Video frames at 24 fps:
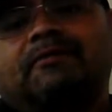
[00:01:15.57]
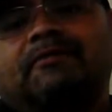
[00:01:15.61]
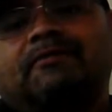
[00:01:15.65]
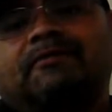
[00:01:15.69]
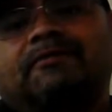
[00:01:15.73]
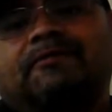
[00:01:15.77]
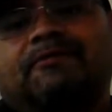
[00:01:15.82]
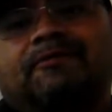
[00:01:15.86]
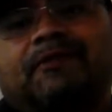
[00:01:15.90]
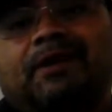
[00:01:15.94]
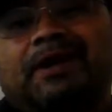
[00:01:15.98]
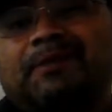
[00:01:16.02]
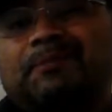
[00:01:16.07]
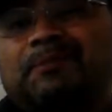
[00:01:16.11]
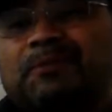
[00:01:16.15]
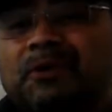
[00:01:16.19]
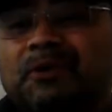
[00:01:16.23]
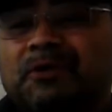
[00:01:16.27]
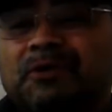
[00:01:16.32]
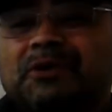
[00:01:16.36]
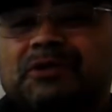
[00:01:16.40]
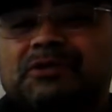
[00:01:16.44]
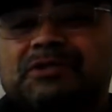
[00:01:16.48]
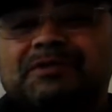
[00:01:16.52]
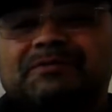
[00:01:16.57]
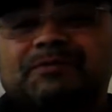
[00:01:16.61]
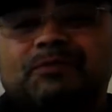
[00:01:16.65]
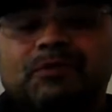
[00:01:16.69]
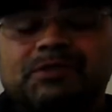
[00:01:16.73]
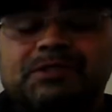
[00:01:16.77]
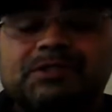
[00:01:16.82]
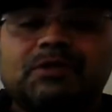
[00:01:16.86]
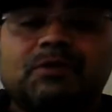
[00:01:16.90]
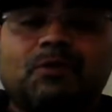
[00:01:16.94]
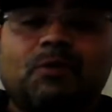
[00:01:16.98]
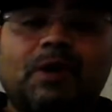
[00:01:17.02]
freight brokers. Every
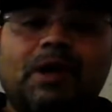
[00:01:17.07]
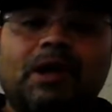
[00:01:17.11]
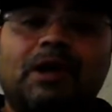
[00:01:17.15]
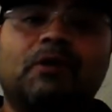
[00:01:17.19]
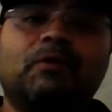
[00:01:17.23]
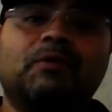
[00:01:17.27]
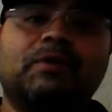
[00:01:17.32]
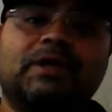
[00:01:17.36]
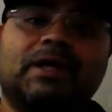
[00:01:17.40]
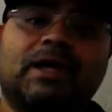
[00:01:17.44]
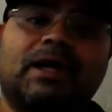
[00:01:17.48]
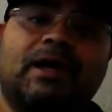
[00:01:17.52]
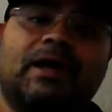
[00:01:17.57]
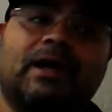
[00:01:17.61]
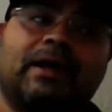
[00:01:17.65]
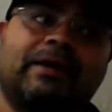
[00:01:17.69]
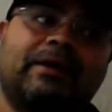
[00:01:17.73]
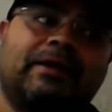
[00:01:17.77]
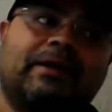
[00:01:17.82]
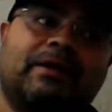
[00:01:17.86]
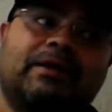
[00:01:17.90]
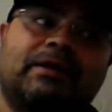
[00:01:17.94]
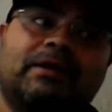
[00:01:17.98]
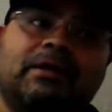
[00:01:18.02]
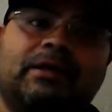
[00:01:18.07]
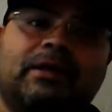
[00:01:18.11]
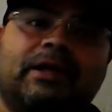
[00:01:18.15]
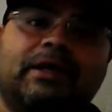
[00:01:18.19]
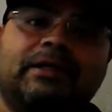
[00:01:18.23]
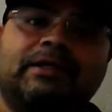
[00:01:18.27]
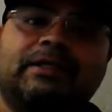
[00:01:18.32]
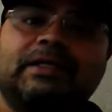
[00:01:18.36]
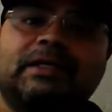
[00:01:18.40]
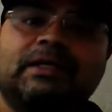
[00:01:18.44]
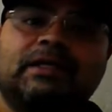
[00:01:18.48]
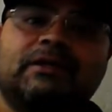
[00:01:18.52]
once in a while we got
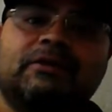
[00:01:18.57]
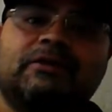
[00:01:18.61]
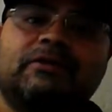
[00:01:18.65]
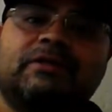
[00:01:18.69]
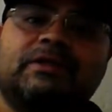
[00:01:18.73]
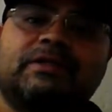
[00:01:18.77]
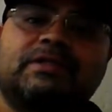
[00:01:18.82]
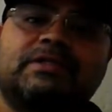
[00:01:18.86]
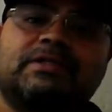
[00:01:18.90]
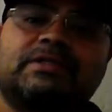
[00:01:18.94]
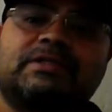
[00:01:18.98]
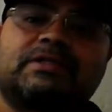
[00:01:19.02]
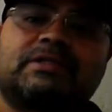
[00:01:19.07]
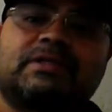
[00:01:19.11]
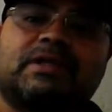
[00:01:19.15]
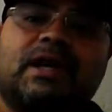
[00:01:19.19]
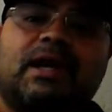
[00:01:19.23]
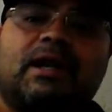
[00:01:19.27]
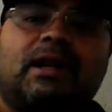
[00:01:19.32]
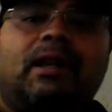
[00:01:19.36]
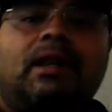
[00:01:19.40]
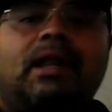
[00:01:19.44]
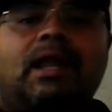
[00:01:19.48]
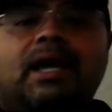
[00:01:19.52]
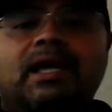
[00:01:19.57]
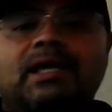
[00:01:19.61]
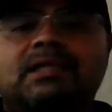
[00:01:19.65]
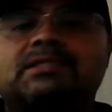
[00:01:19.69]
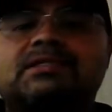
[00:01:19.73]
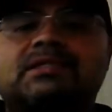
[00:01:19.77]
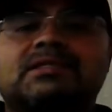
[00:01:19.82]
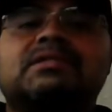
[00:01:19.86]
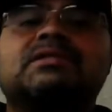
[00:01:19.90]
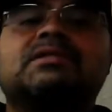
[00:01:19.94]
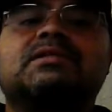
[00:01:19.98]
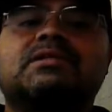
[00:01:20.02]
a dealer that's got a
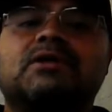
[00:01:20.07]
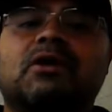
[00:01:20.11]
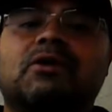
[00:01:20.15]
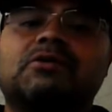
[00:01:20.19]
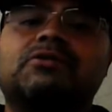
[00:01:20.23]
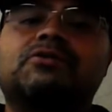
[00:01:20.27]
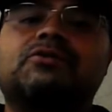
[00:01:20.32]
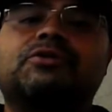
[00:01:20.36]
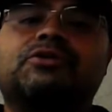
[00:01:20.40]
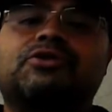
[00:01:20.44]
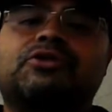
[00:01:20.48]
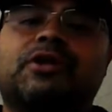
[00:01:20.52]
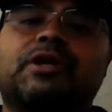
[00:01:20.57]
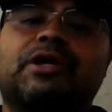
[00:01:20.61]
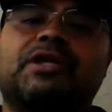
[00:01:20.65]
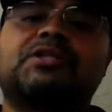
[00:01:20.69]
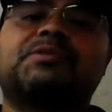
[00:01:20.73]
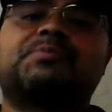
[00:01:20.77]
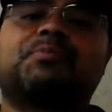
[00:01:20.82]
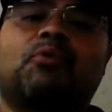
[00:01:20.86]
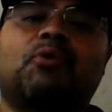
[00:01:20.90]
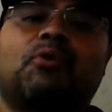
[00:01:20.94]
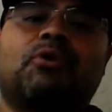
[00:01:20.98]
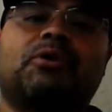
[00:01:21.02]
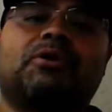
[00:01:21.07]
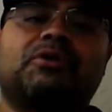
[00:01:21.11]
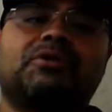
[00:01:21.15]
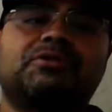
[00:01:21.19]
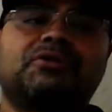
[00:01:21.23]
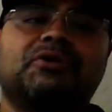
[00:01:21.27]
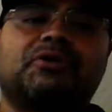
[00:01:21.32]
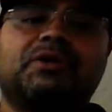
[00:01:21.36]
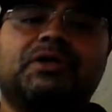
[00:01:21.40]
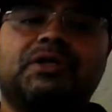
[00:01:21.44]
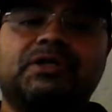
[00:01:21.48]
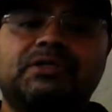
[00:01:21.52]
license, it's also a transporter,
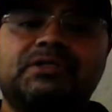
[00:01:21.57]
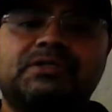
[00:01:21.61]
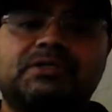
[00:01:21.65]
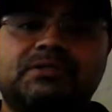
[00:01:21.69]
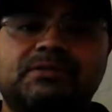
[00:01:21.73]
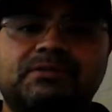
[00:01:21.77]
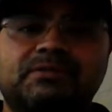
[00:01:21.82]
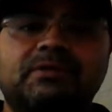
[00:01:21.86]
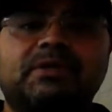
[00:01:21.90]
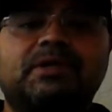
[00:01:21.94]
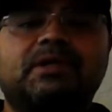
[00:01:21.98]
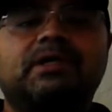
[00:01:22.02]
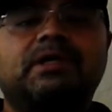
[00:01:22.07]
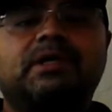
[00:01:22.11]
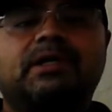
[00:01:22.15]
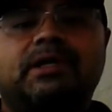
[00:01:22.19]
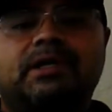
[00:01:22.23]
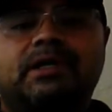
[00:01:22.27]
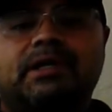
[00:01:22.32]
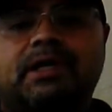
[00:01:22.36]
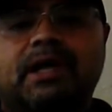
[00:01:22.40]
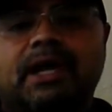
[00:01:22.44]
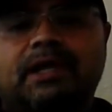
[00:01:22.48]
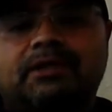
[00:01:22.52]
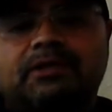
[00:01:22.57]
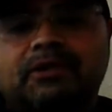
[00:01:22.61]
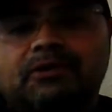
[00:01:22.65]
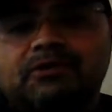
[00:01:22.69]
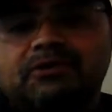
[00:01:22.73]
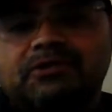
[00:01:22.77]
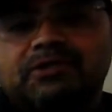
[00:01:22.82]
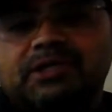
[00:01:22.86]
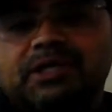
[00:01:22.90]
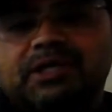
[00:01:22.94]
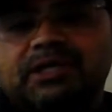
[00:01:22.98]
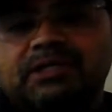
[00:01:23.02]
so he's got
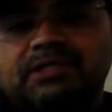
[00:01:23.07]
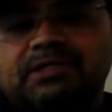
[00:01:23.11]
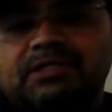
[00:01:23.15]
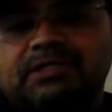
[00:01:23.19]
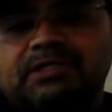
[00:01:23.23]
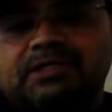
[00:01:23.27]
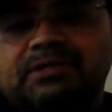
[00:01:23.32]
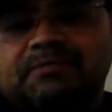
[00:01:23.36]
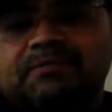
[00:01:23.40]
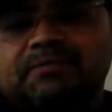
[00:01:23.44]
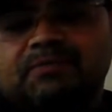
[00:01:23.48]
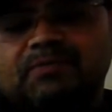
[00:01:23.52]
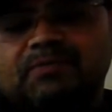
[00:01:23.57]
those needs.